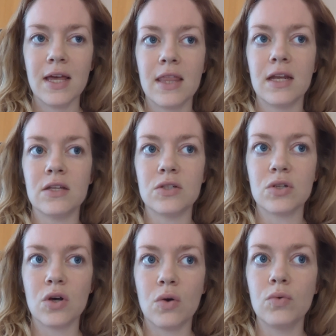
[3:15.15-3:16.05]
that is
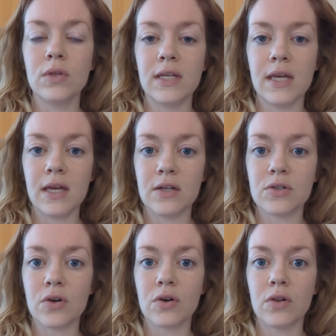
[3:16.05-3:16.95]
only
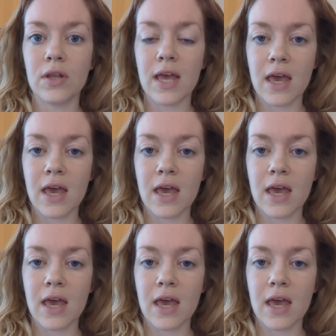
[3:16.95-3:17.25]
internal.